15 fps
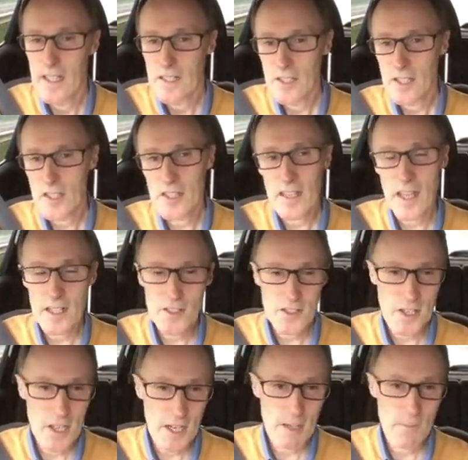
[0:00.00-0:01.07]
Do you see that
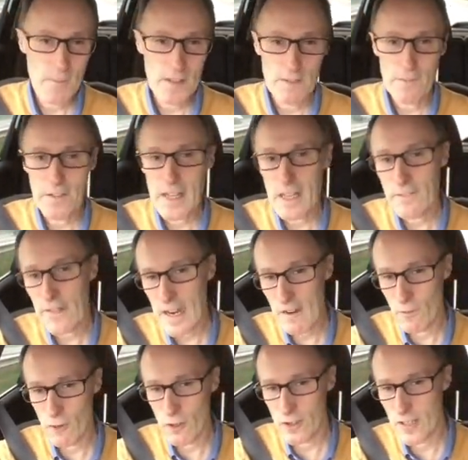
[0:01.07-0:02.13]
Fiat
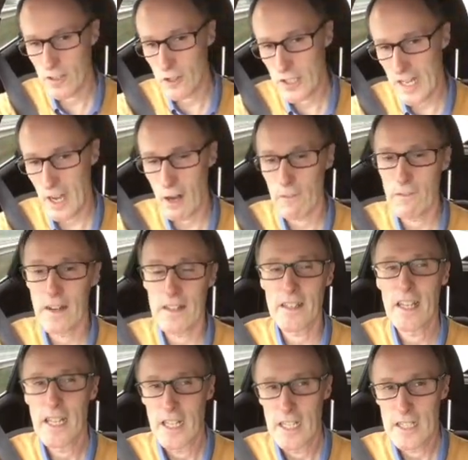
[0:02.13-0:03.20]
500 then just get off then?
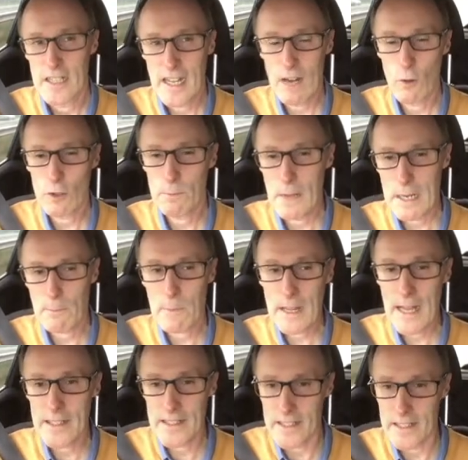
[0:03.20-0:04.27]
That was bad
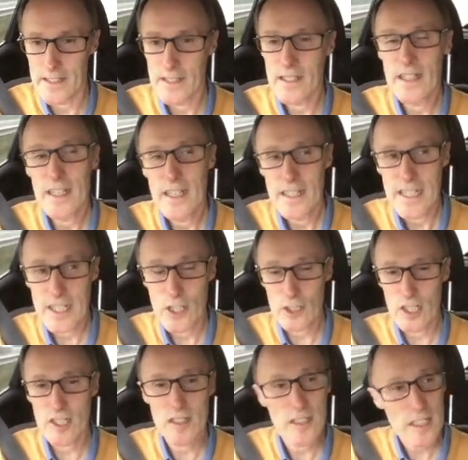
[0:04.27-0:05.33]
planning. He
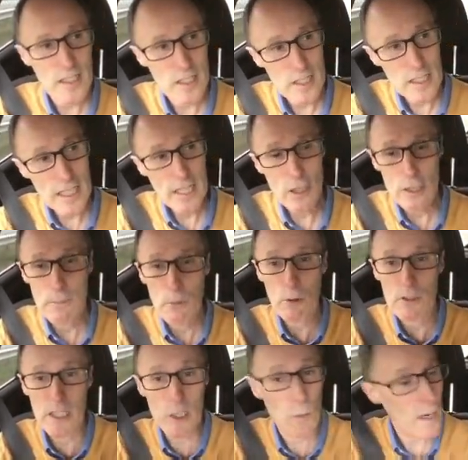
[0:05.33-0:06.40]
could have
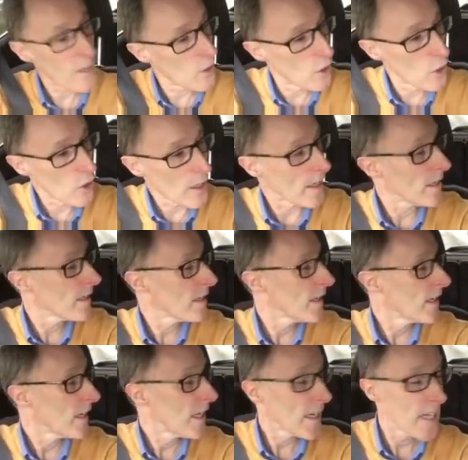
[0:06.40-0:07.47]
pulled in quite early
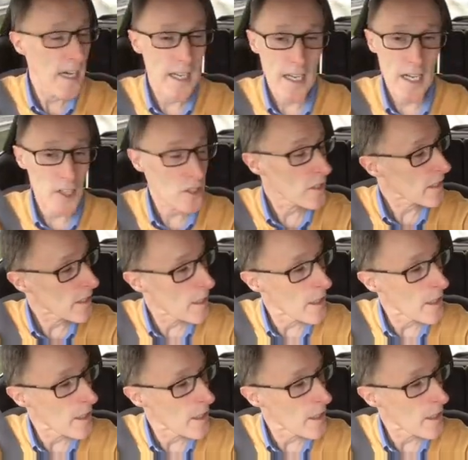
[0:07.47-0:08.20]
and actually